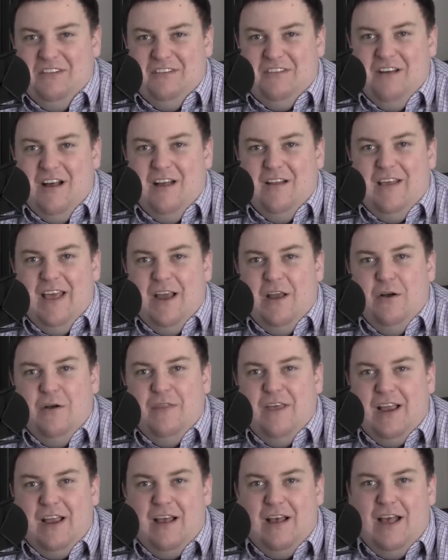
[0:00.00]
It's not like, oh,
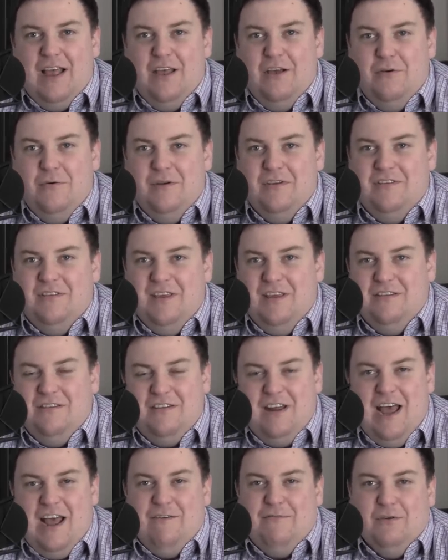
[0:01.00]
that guy who was the
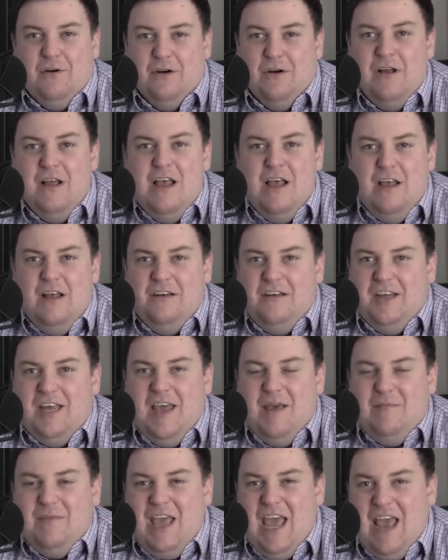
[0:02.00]
staffer to
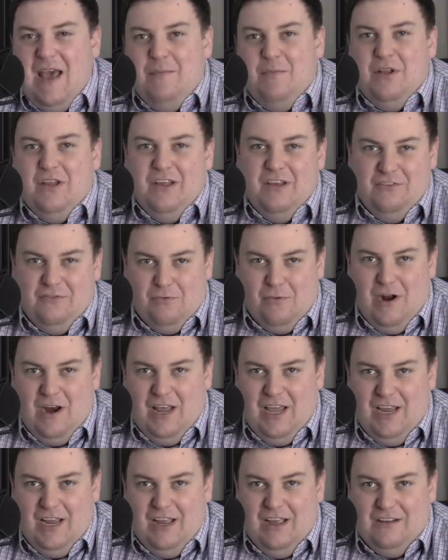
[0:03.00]
Kim Campbell is
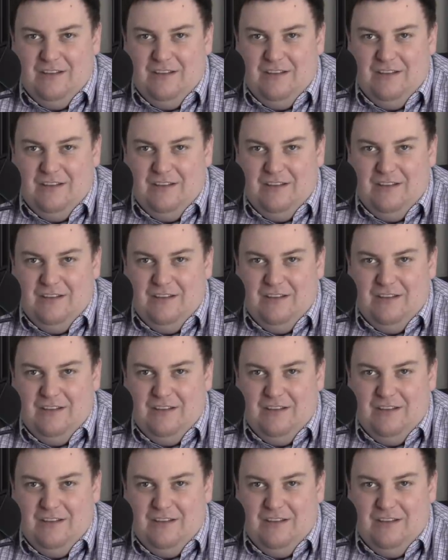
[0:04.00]
running.